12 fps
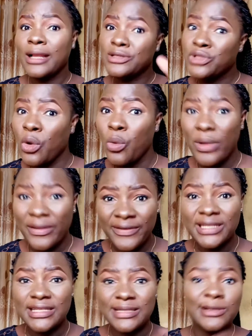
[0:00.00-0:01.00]
so
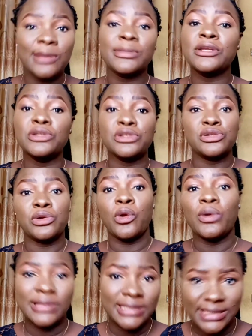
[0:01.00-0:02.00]
weaving is something you should
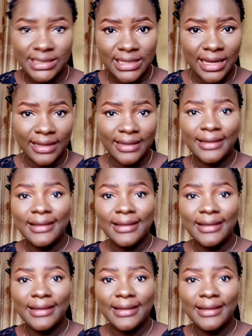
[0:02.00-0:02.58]
consider